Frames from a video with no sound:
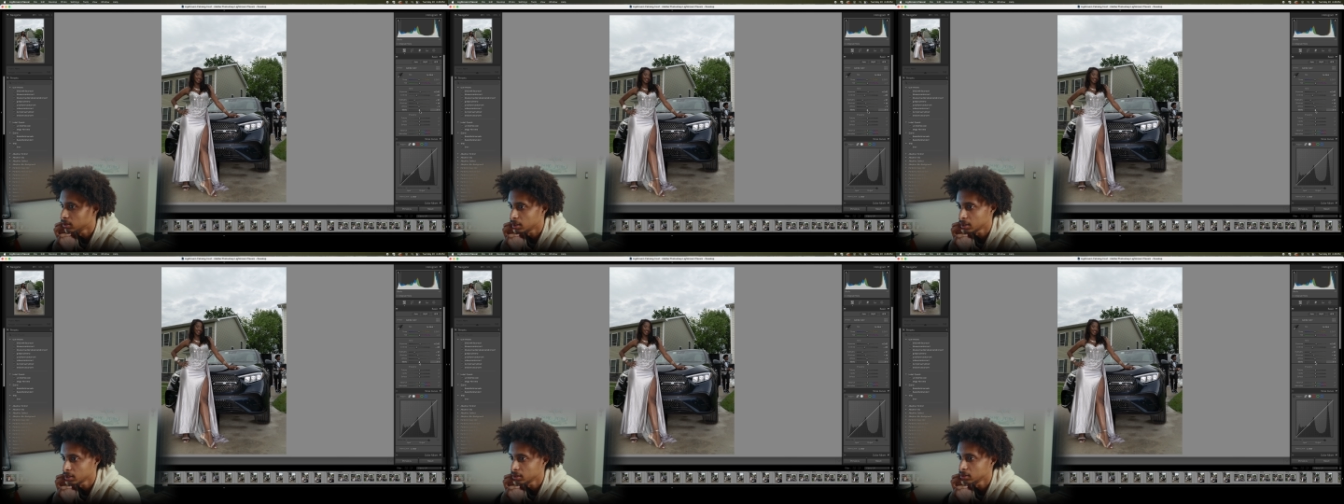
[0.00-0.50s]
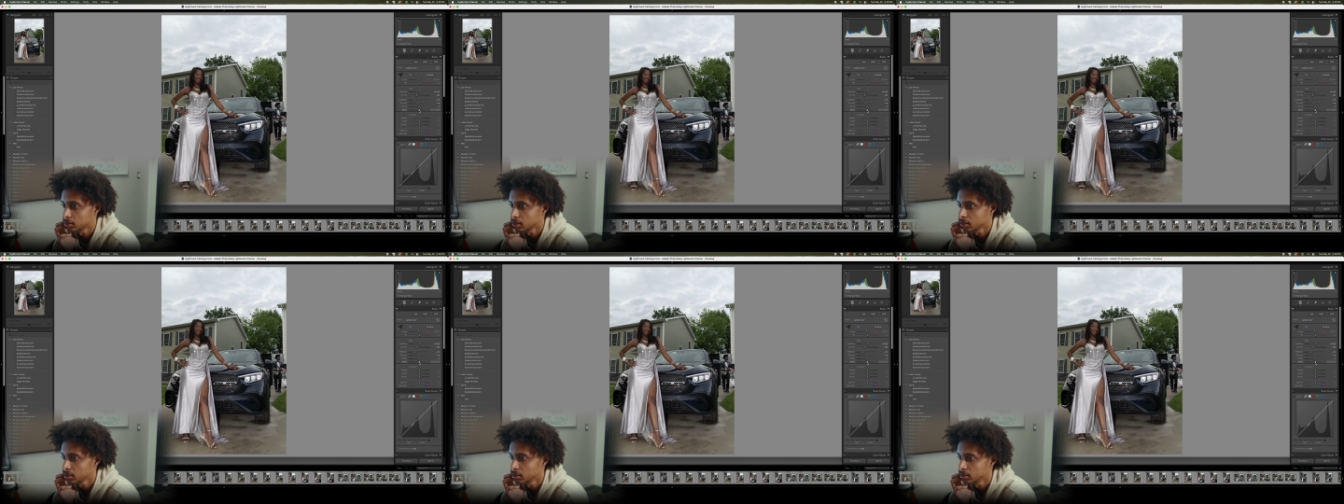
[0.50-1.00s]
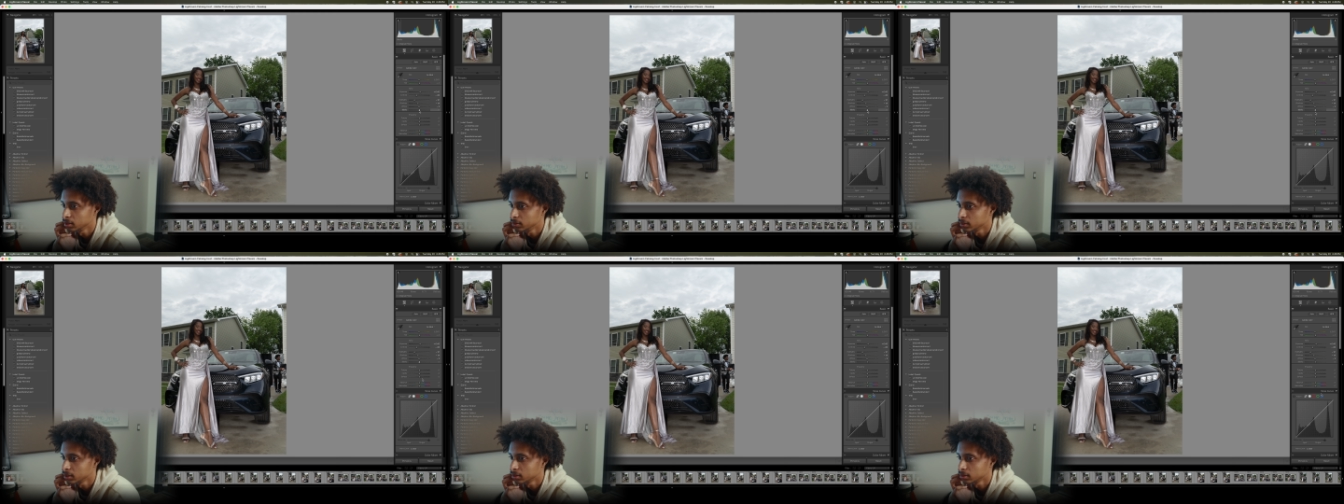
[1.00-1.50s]
I think I'll leave
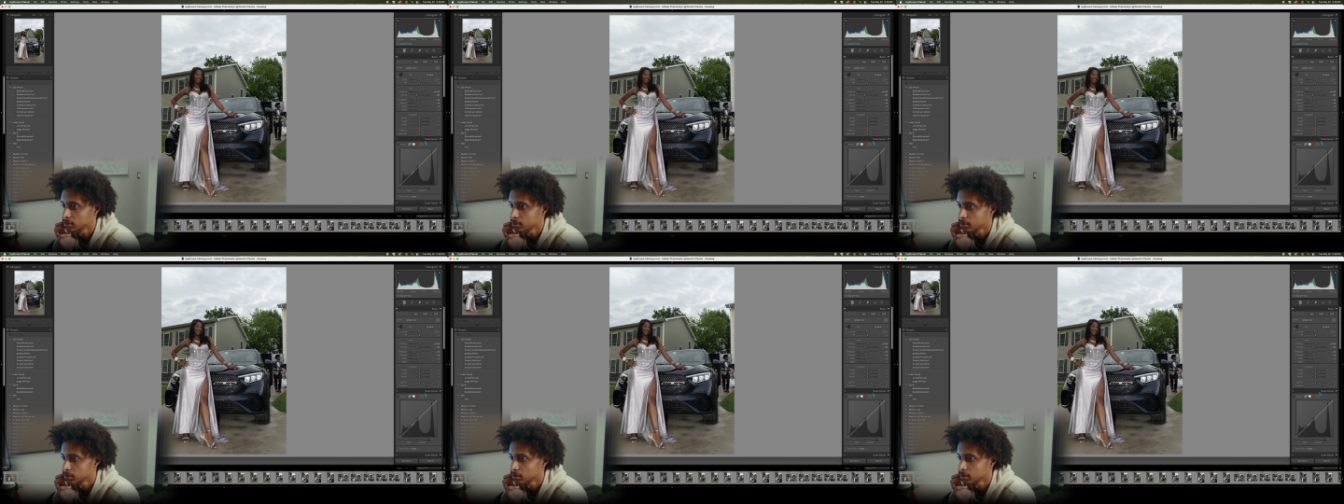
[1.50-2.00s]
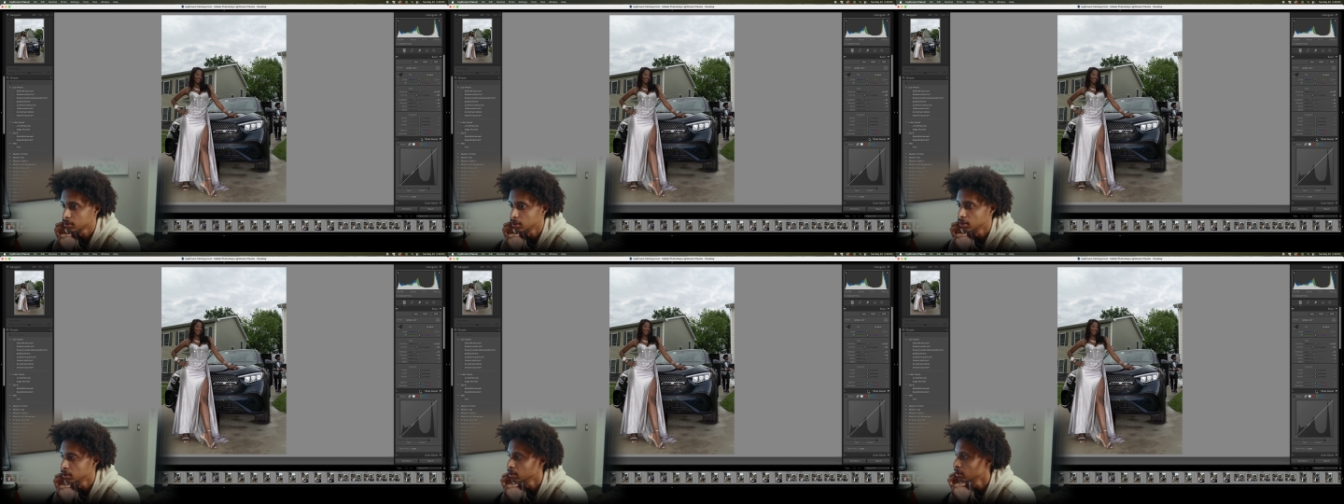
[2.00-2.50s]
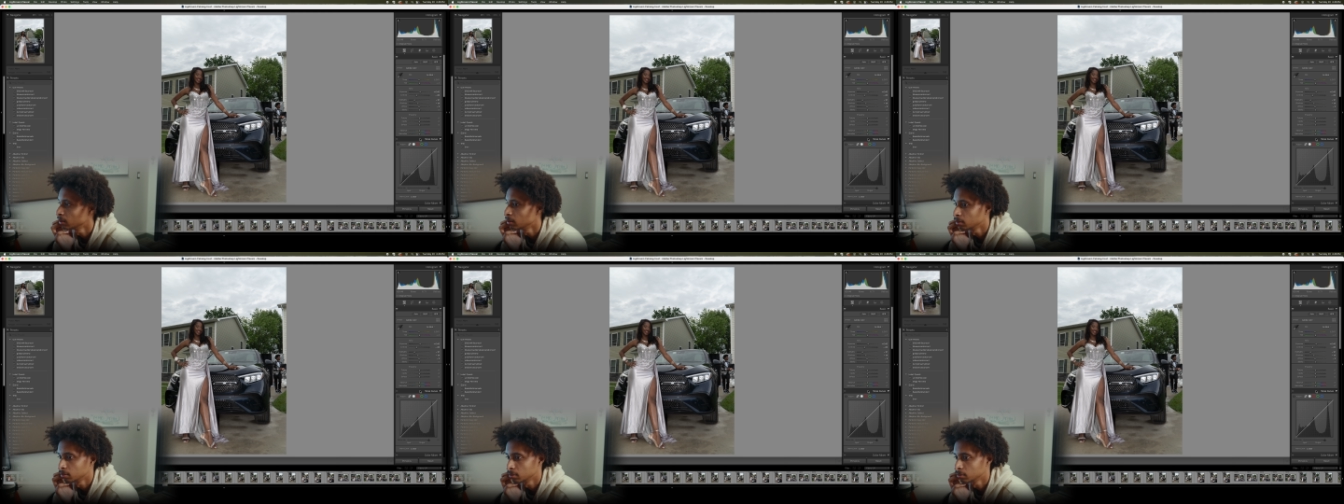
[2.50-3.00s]
it.
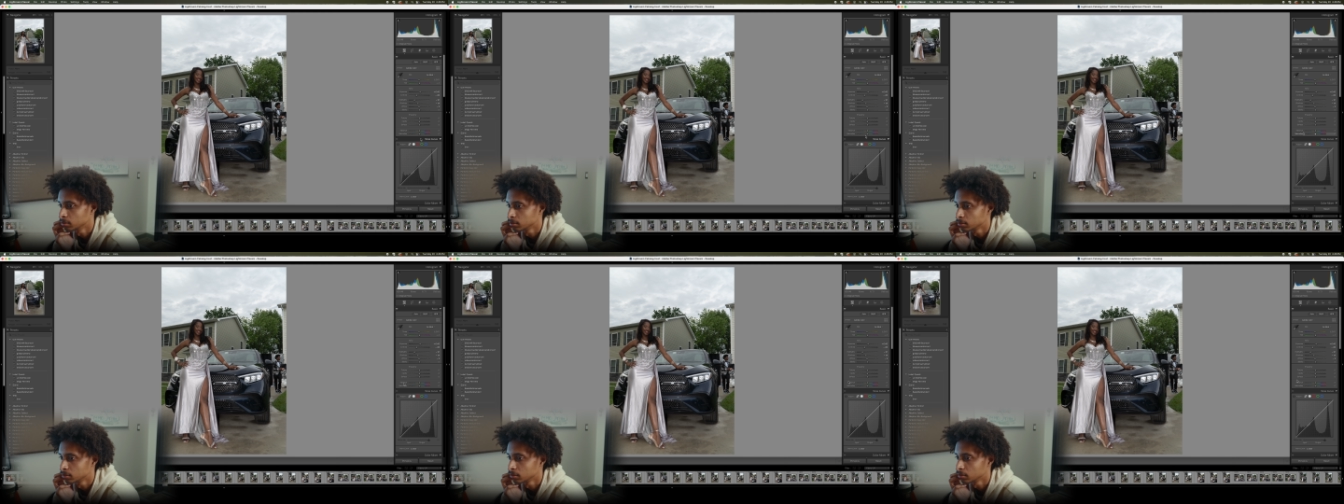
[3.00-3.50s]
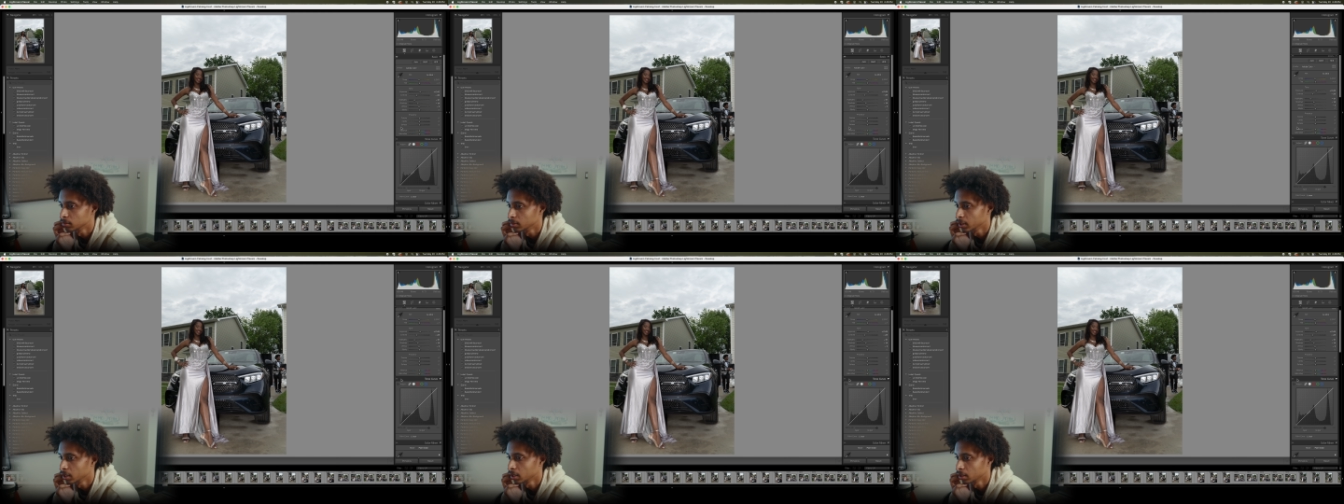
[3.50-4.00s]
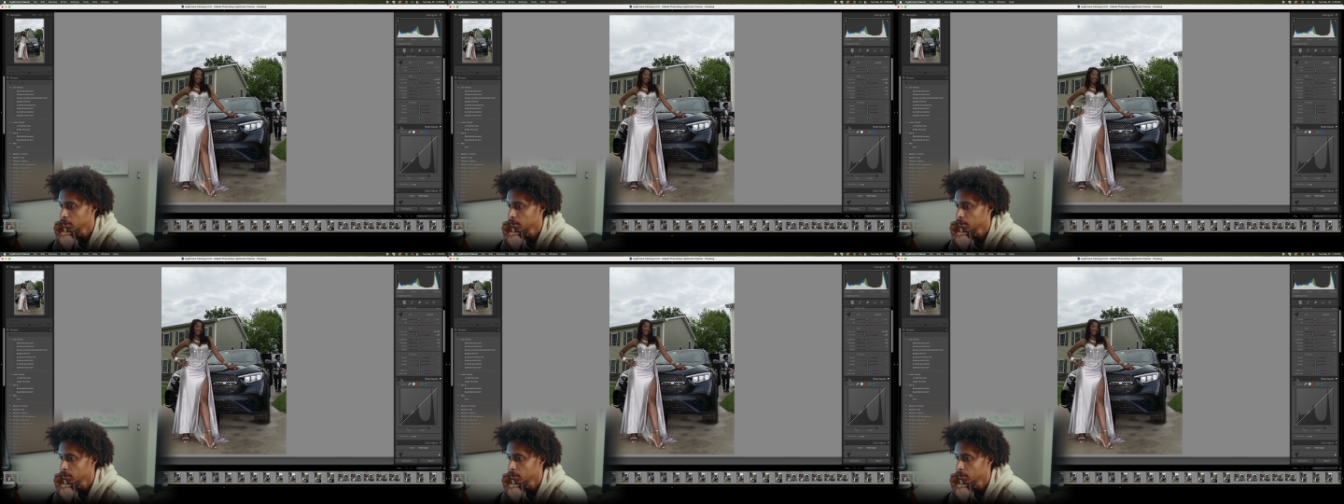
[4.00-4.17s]
But yeah.